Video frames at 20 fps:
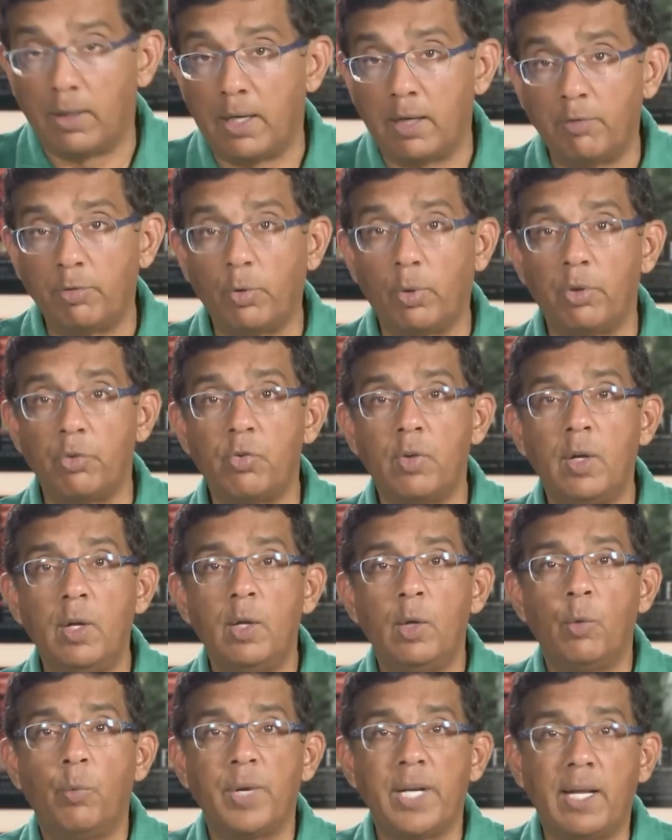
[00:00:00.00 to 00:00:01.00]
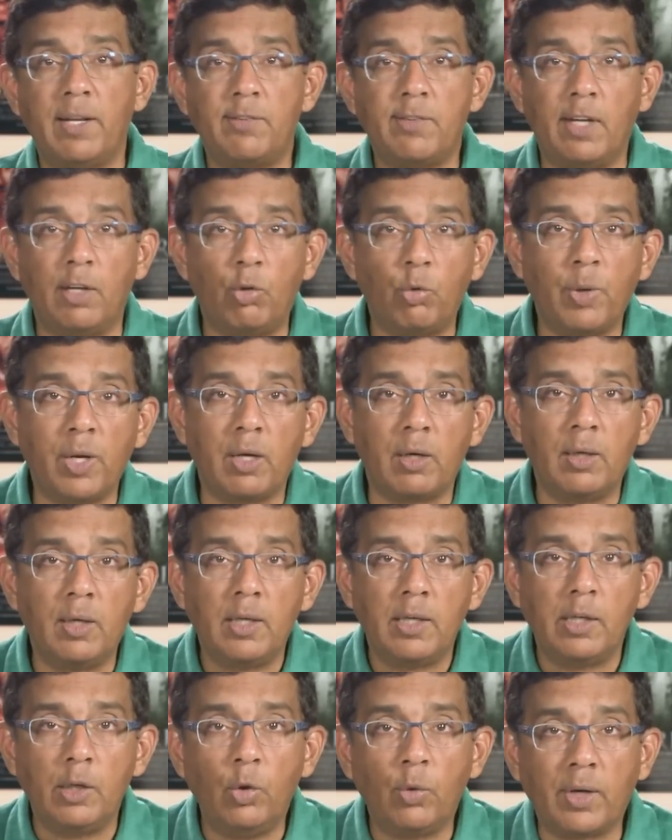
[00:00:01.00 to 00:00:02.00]
And of course, when I say Twitter,
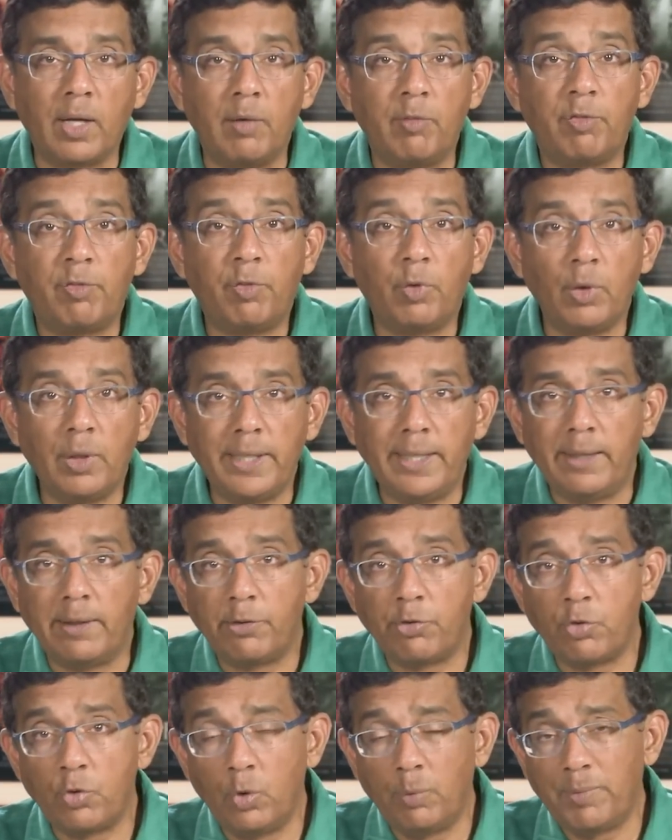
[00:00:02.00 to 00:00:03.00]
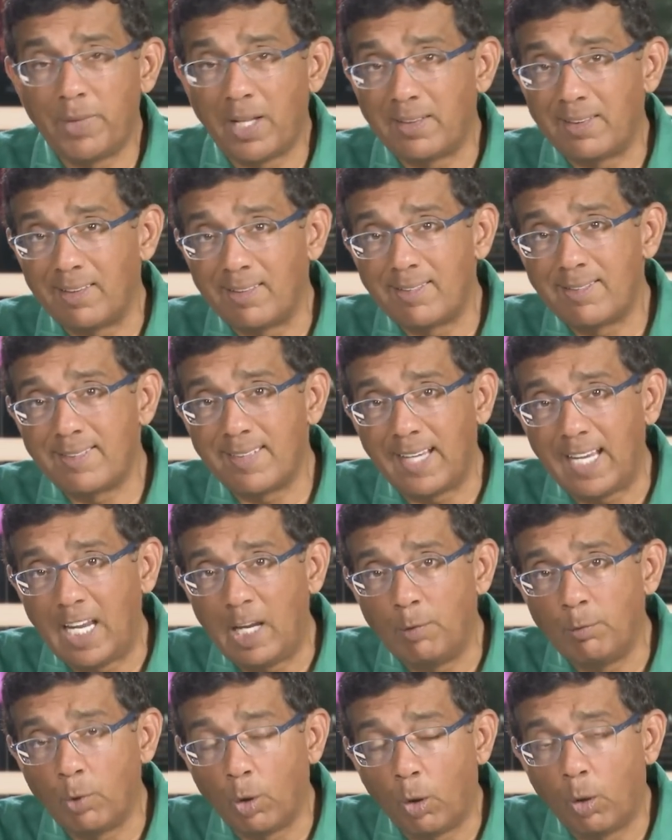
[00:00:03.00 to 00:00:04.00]
you can fully assume that the
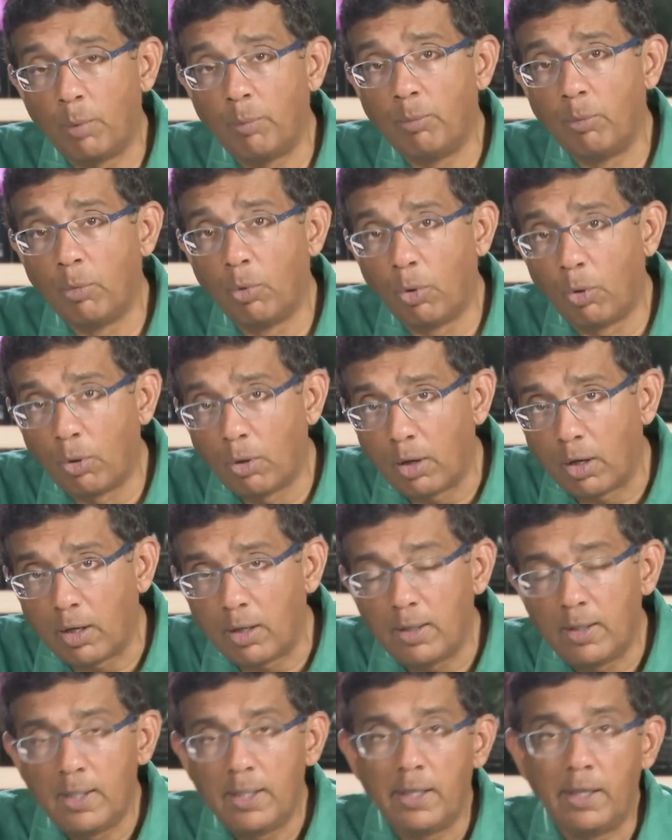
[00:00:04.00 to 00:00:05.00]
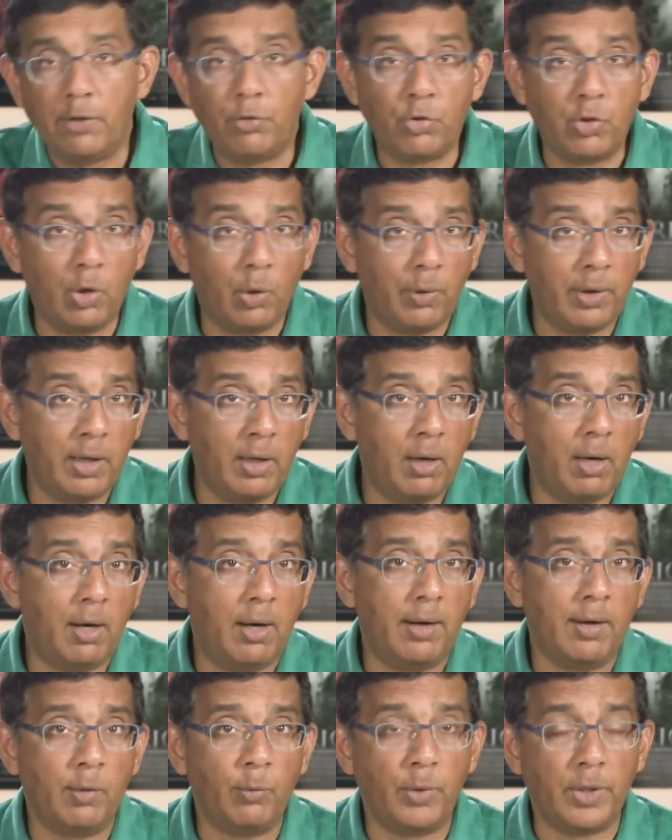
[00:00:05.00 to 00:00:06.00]
same or more is going
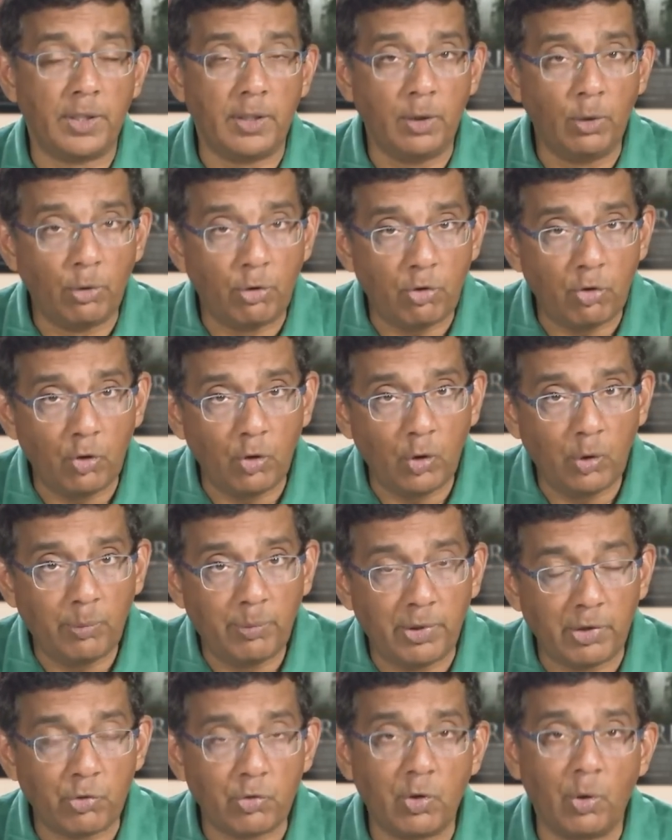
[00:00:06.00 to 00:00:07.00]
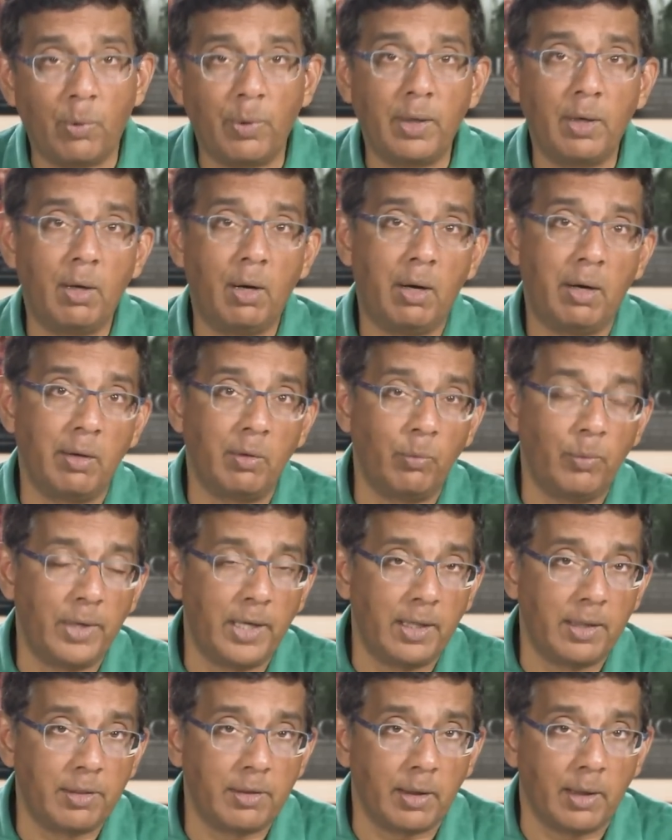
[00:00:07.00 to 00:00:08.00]
on with YouTube, is going on
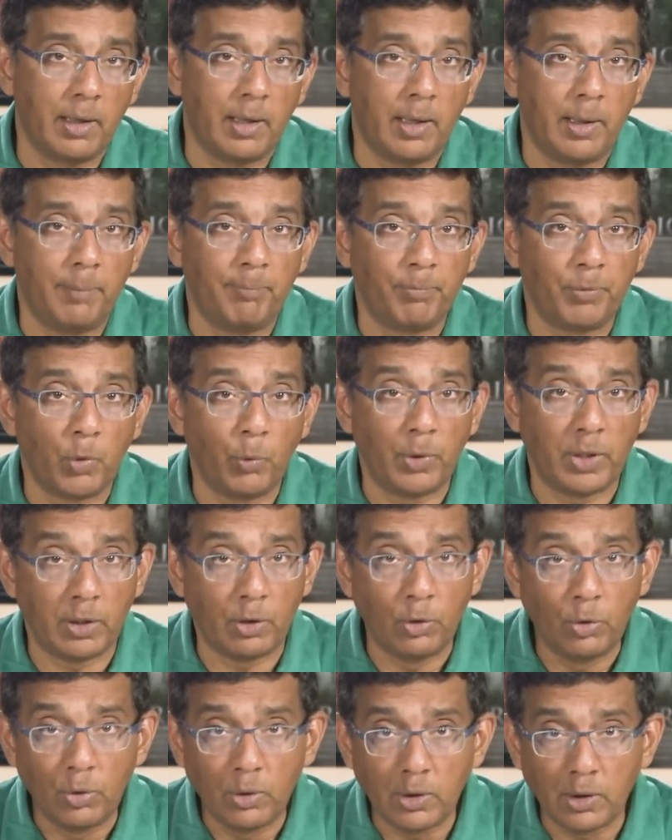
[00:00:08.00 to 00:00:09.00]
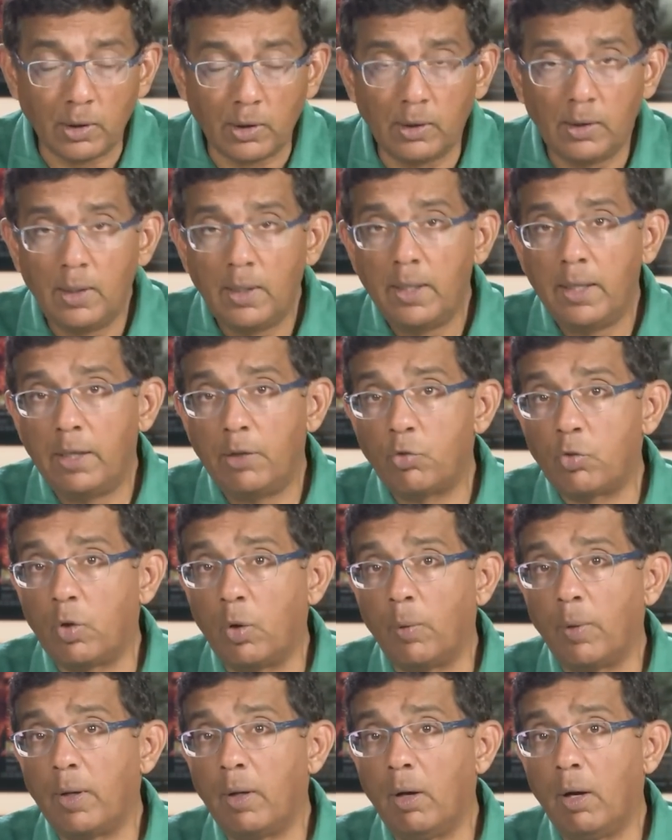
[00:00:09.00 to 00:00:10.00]
with, um, with Google, is
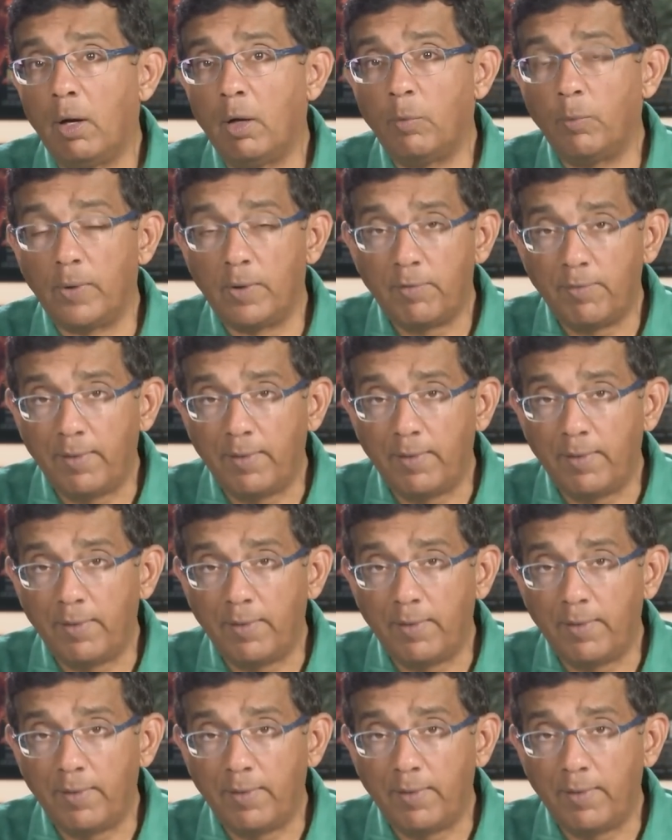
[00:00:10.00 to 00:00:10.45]
going on with